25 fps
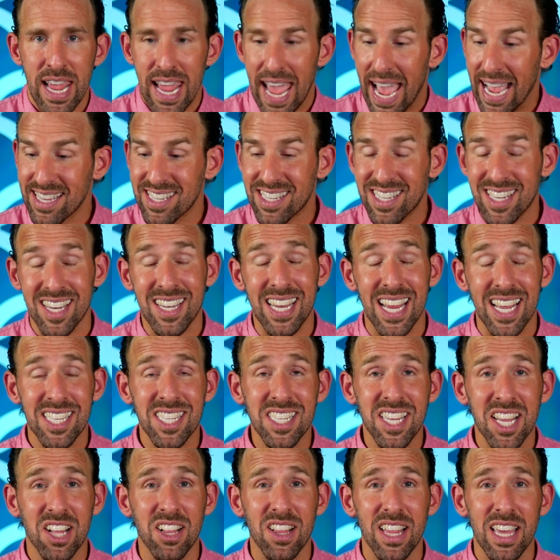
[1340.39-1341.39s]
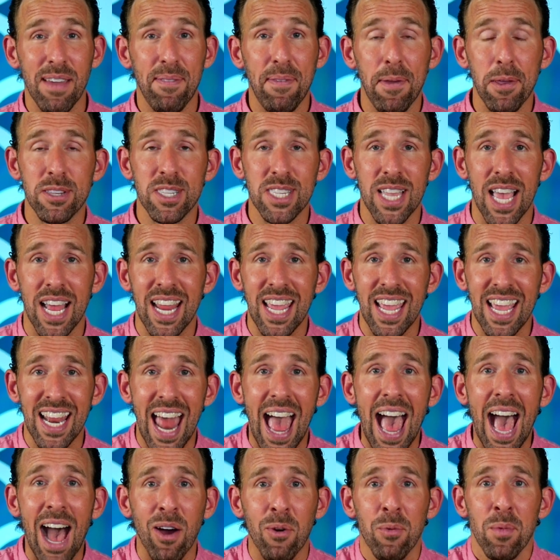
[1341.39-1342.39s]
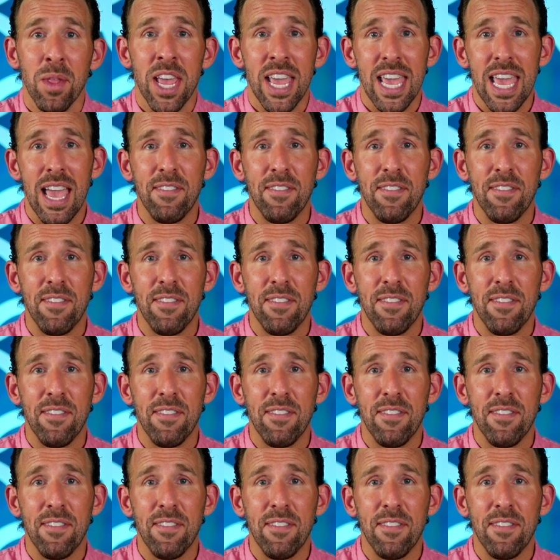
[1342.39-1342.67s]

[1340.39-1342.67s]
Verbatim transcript: And statistically, if you study it out,